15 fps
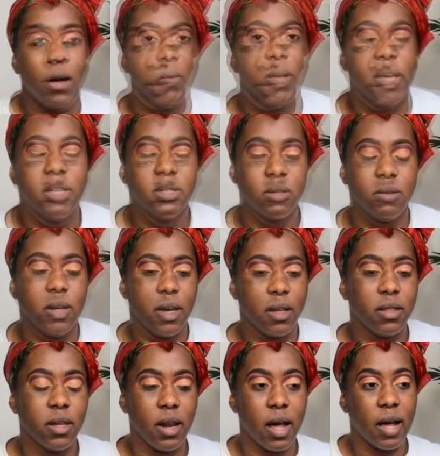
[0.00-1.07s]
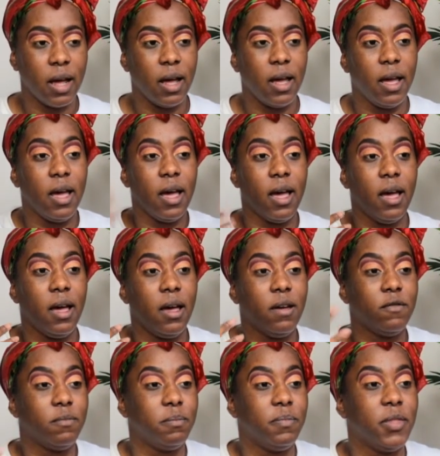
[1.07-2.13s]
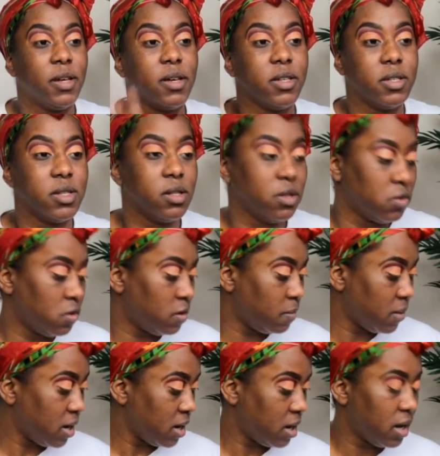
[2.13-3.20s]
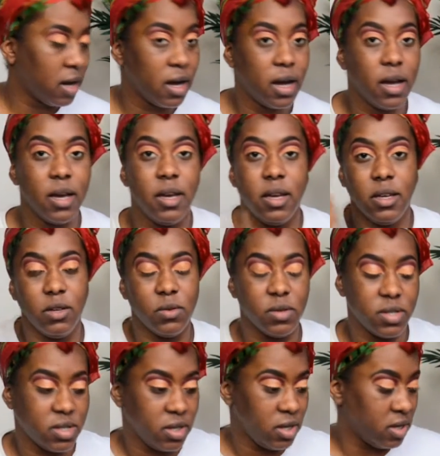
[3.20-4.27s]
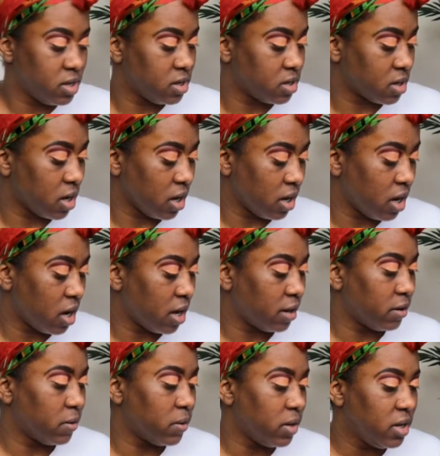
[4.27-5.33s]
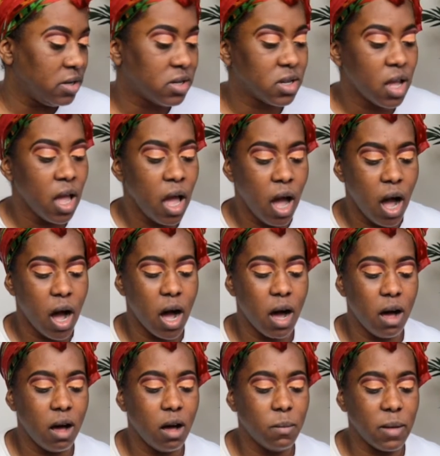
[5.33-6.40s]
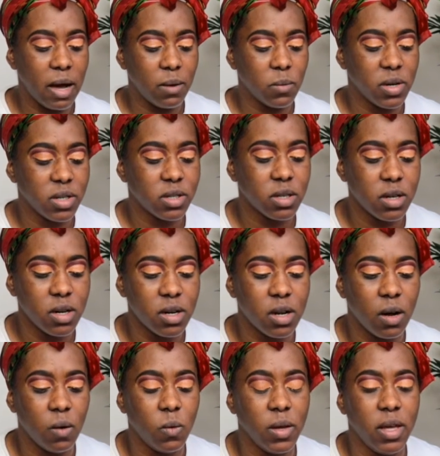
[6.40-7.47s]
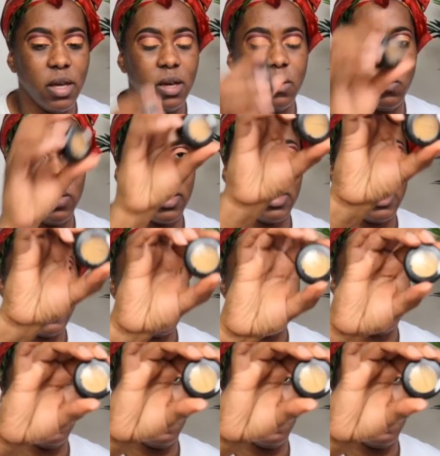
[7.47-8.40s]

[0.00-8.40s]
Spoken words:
Okay, so now that I have the concealer on my eye and you can see it's a cut crease, I was gonna go in with this